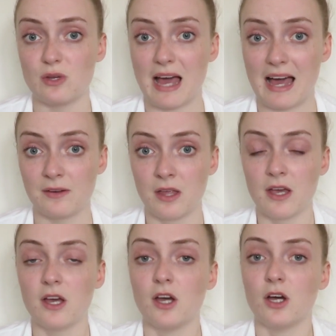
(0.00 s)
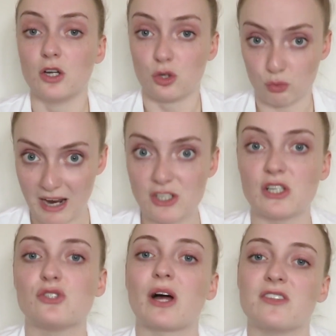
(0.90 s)
can
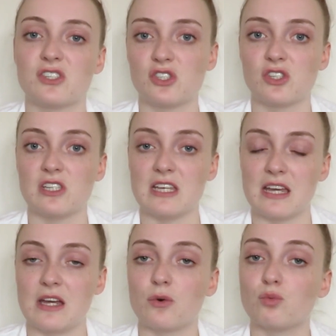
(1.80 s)
gradually transition to the year,